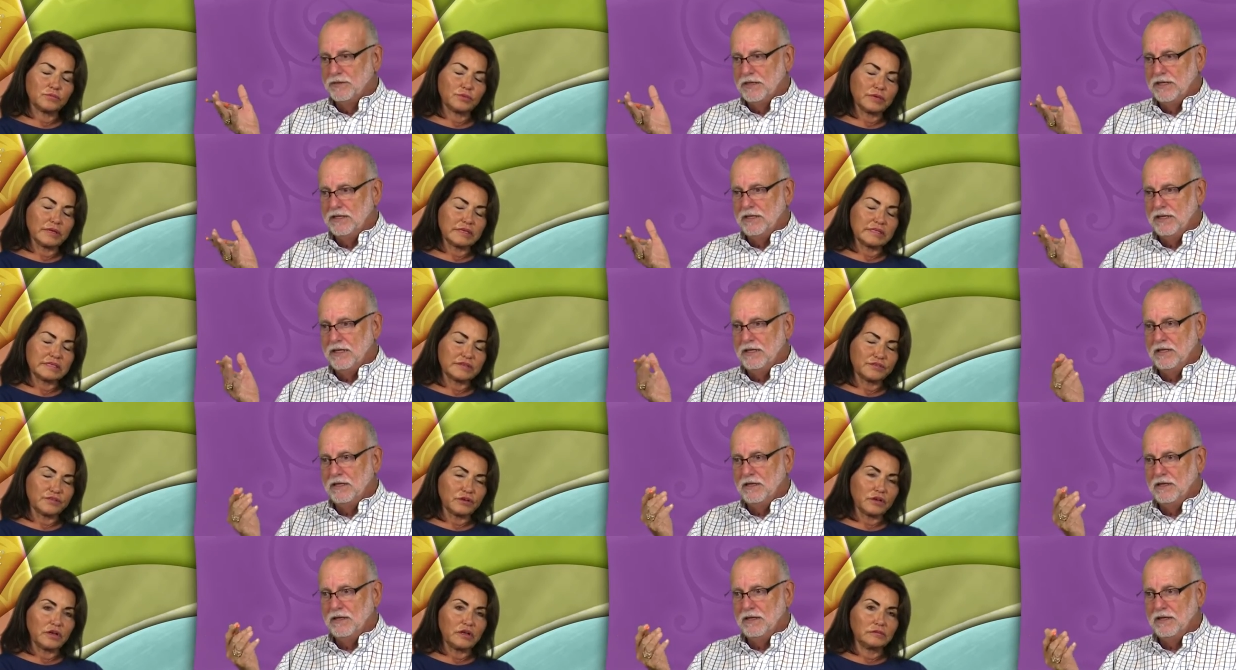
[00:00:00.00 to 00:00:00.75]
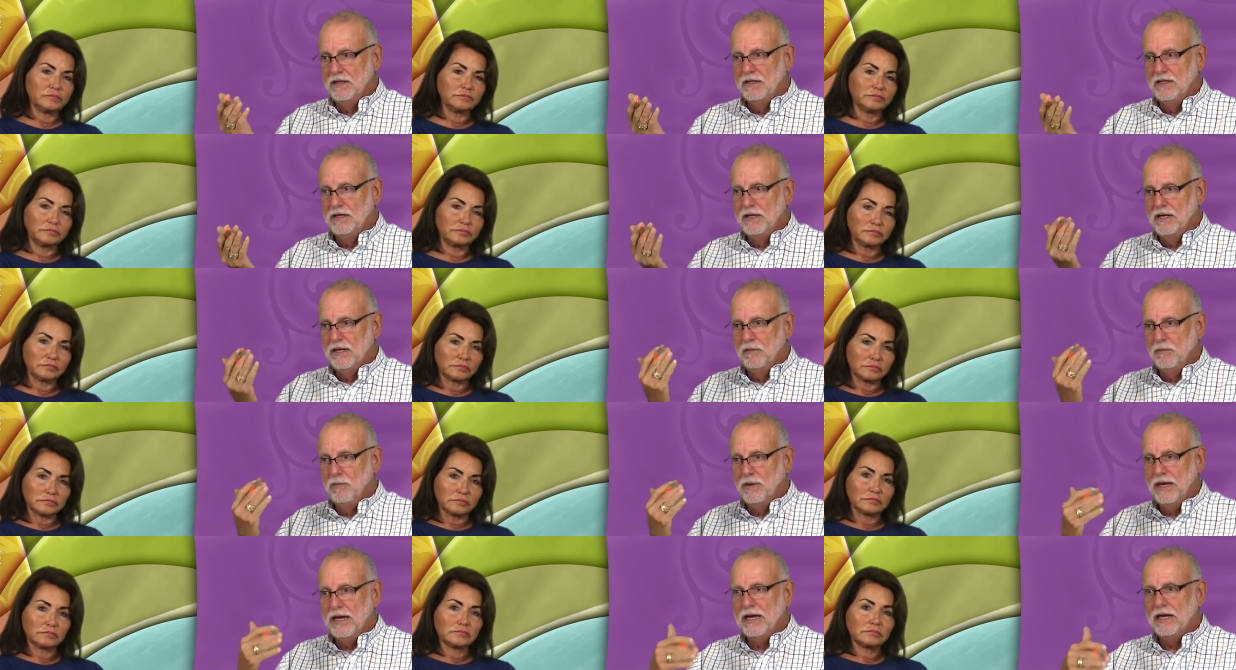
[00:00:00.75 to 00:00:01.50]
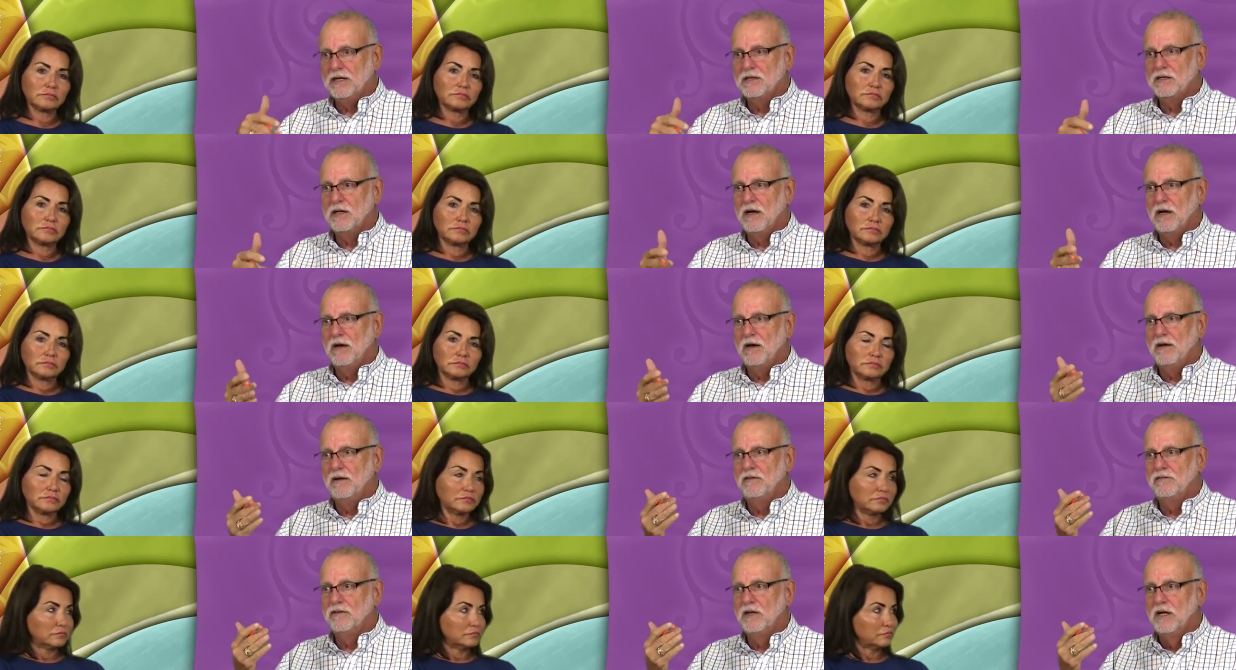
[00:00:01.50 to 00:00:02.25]
Speaker 1: Really and, and difficult. The, the, impact
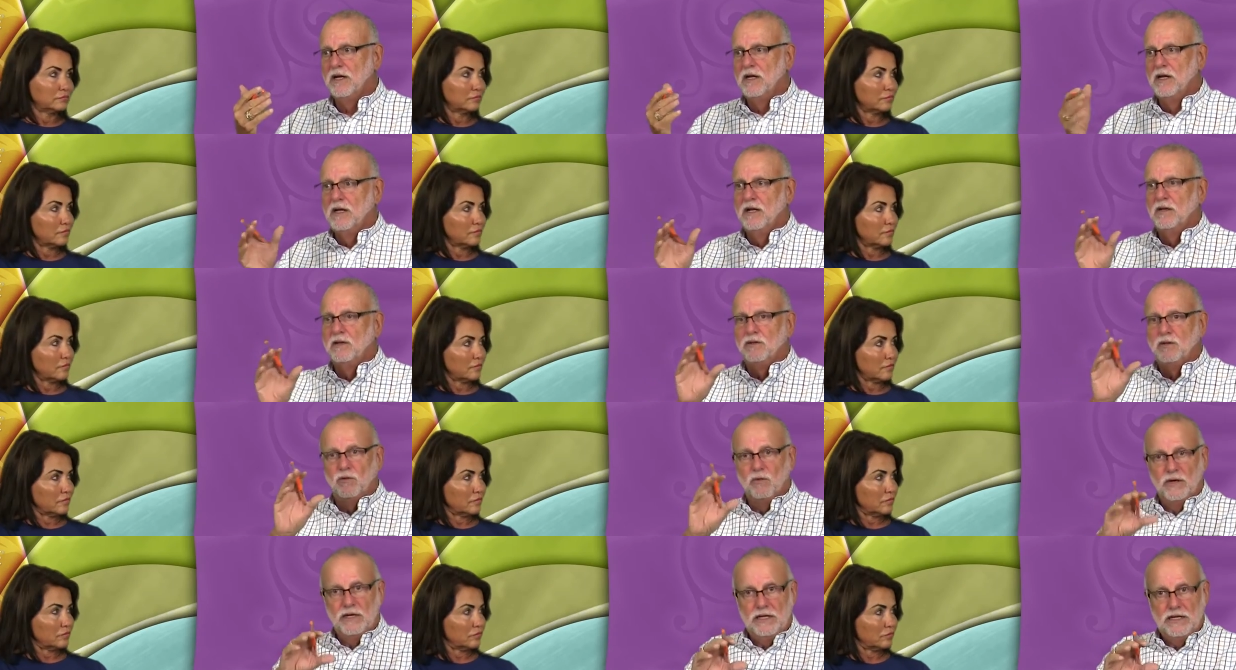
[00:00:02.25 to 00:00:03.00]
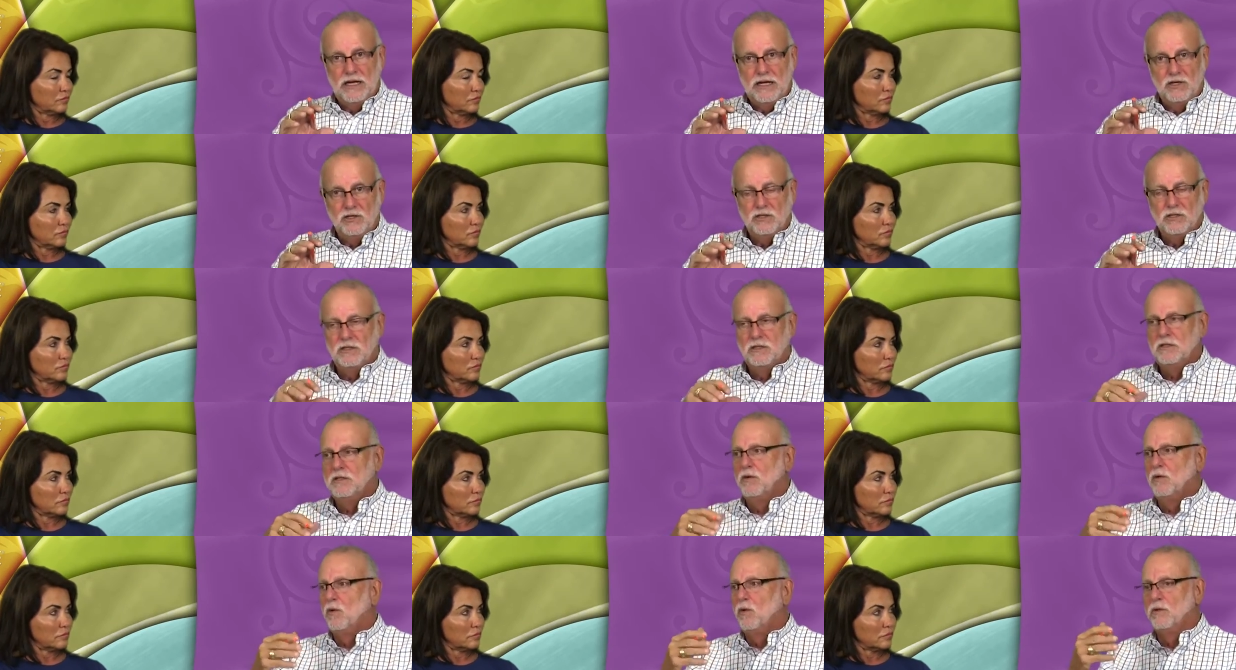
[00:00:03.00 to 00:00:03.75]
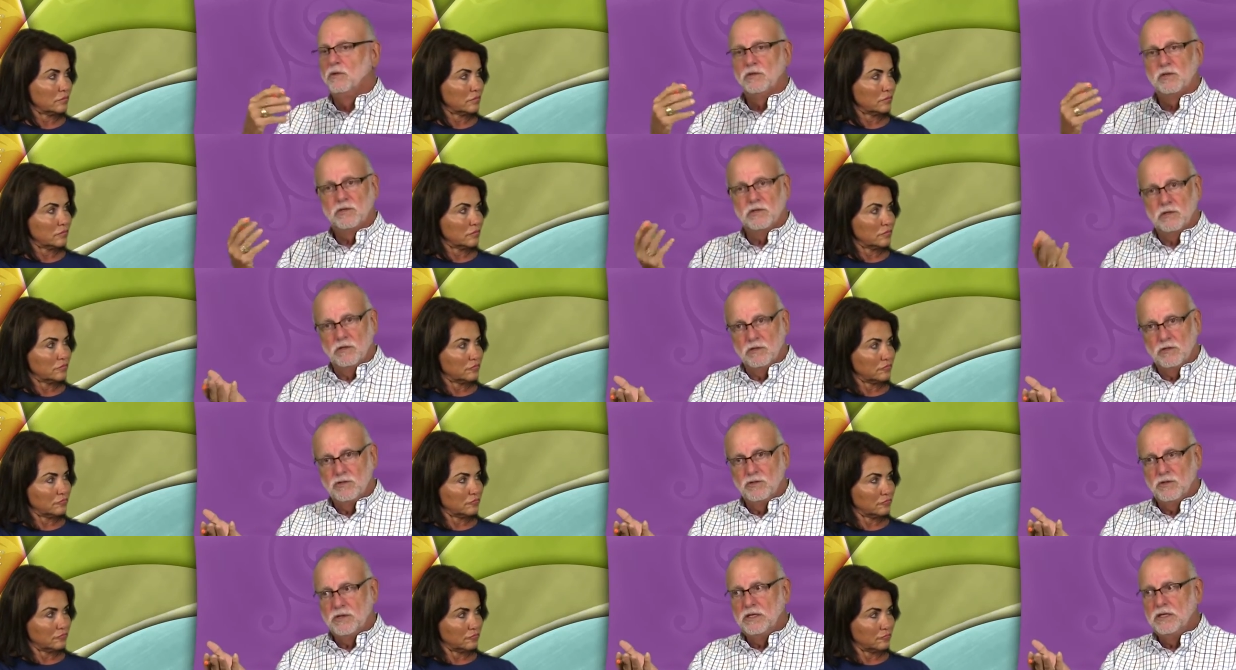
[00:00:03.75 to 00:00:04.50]
of the radiation or the
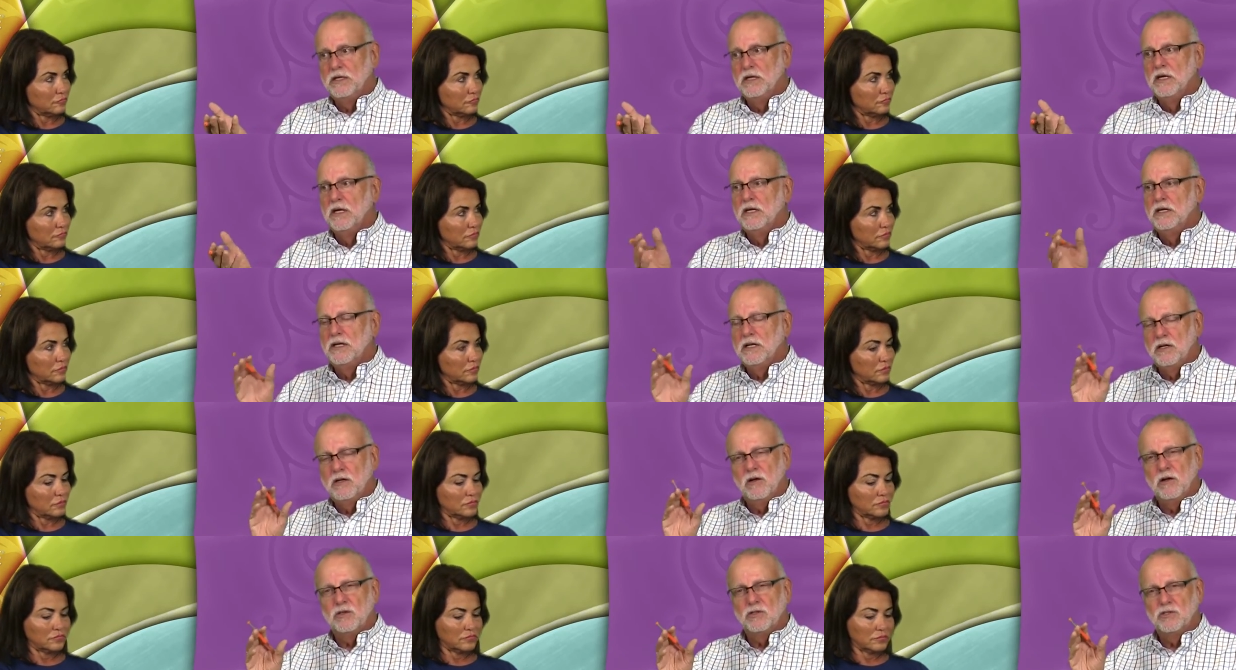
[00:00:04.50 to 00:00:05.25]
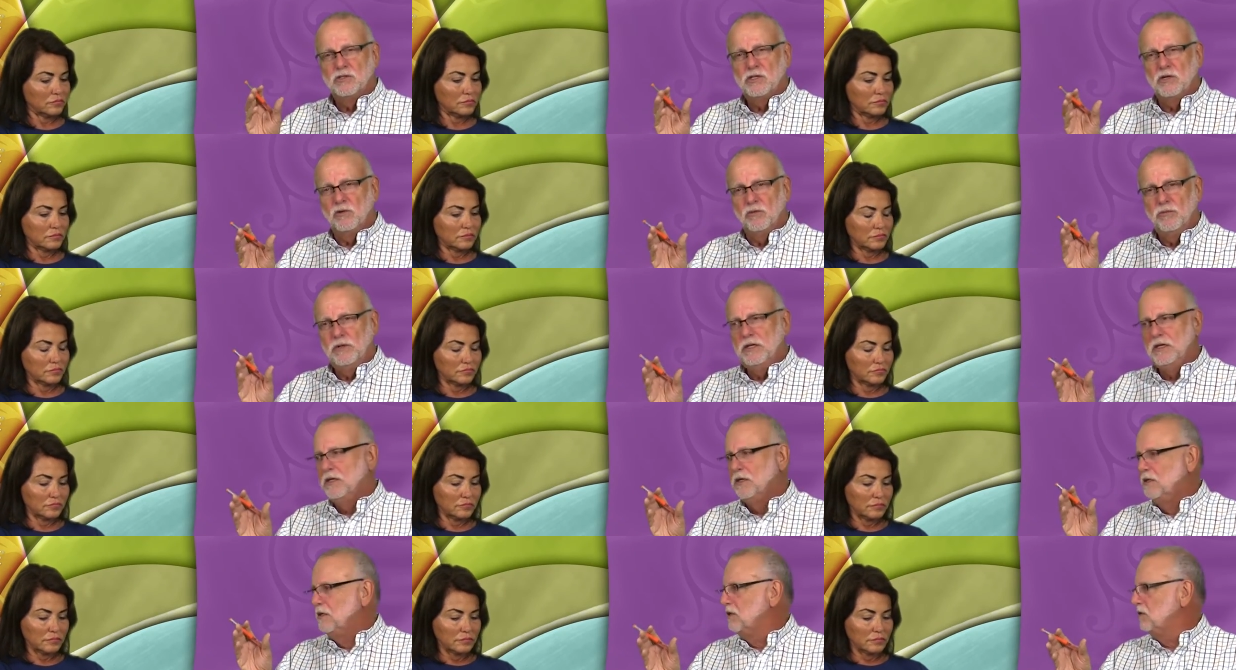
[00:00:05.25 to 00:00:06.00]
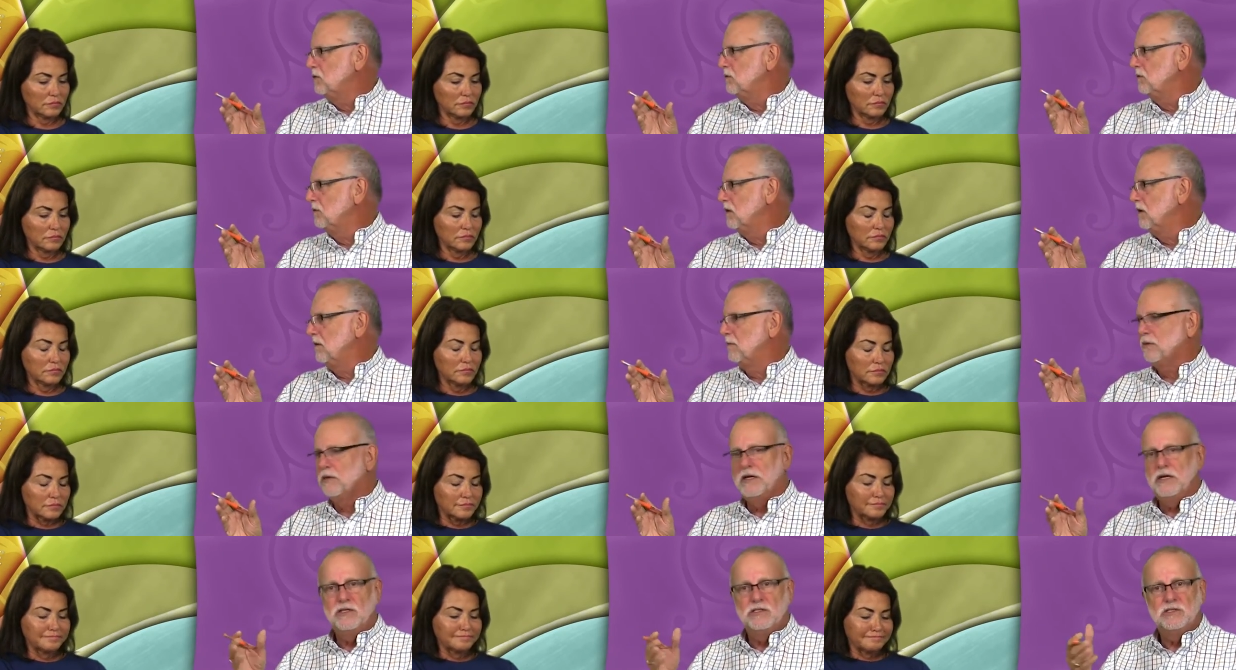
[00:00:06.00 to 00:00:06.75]
surgery can cause so many additional
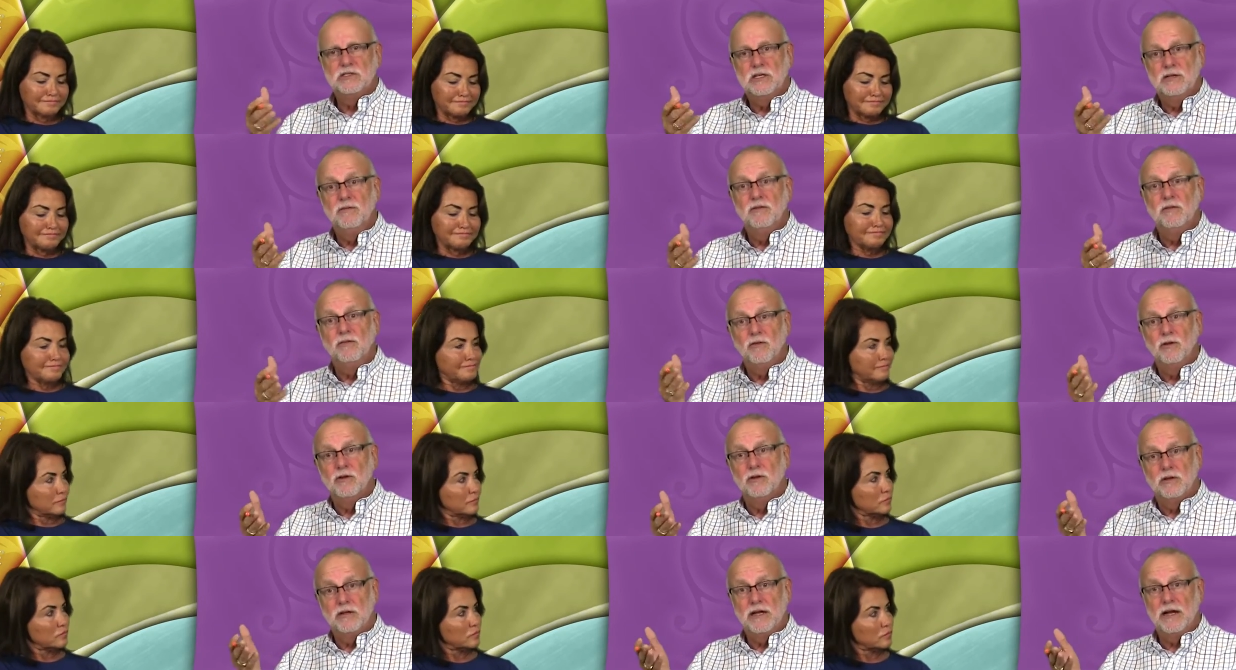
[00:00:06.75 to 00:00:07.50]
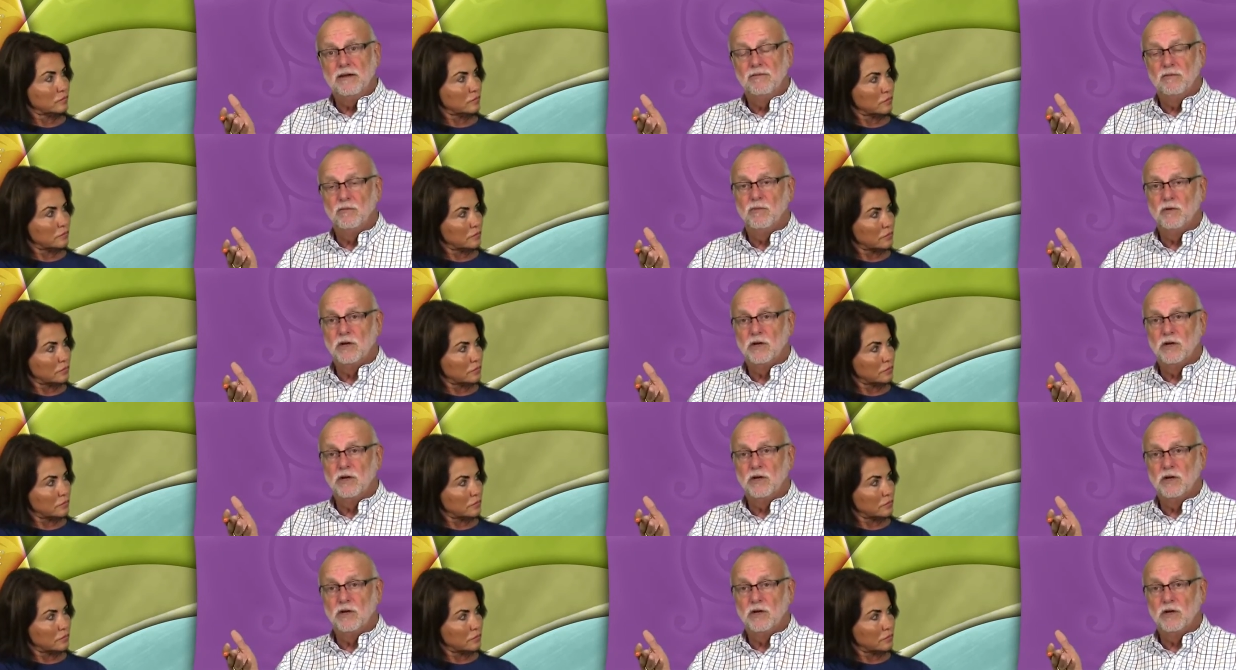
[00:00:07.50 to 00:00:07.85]
complications. Even if you're going to die from